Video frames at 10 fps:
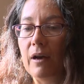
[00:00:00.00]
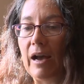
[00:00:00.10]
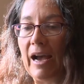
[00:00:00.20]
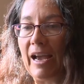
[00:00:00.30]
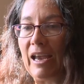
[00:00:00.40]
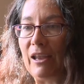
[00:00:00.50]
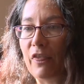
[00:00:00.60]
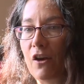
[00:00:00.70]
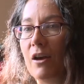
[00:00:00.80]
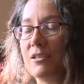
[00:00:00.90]
I
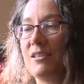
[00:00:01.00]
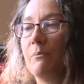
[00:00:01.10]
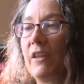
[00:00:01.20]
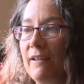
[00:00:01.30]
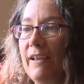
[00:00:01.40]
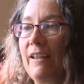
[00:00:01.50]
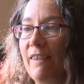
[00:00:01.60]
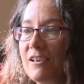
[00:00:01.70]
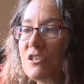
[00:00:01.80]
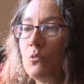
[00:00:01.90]
thought something like
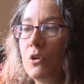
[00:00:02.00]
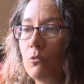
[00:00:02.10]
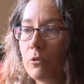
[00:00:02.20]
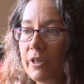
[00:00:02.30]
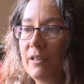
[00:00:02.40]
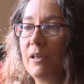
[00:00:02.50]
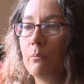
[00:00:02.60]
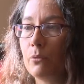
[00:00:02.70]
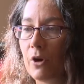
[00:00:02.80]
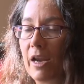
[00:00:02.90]
this would really
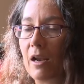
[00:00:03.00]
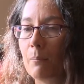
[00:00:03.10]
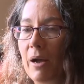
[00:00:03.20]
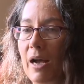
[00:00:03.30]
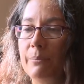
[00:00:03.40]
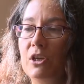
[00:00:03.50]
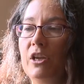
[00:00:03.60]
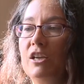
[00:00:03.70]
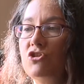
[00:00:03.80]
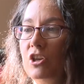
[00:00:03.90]
bring
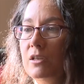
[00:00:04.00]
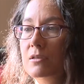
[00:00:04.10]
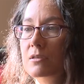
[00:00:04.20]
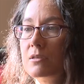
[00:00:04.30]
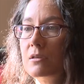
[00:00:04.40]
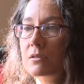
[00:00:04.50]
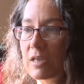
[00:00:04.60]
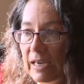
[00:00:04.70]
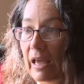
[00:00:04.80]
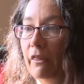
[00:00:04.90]
populations
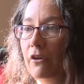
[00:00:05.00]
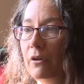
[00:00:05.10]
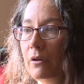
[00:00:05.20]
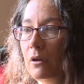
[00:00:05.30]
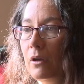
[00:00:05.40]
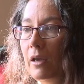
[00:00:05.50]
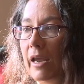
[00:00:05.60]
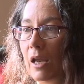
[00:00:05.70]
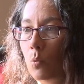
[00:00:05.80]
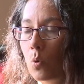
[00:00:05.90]
together
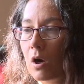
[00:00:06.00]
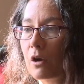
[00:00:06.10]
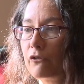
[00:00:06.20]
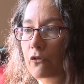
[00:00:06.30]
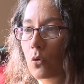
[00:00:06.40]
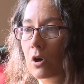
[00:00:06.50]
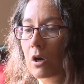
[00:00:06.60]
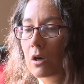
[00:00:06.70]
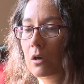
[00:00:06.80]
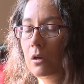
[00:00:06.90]
and work
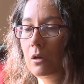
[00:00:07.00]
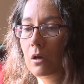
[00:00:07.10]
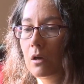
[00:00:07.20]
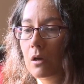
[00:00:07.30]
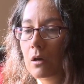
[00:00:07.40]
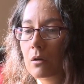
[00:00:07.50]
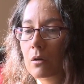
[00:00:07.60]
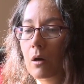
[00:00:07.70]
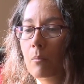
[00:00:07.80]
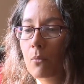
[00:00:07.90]
for
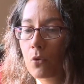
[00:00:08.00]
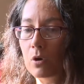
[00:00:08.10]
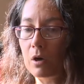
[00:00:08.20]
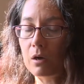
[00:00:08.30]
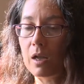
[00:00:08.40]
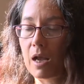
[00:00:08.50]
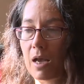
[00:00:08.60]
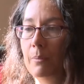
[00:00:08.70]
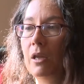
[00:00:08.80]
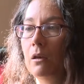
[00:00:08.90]
a more
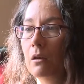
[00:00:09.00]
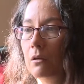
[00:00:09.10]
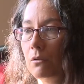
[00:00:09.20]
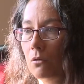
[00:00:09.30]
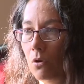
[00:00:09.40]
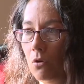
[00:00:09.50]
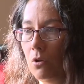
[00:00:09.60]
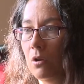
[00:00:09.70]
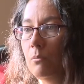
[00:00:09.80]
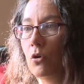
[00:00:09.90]
common
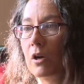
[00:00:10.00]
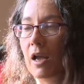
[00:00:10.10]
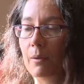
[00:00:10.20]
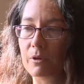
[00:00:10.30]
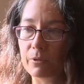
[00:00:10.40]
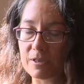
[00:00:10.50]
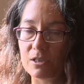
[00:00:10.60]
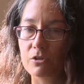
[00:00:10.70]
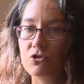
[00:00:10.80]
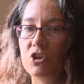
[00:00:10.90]
goal, more common
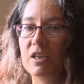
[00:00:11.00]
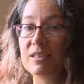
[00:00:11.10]
resolution.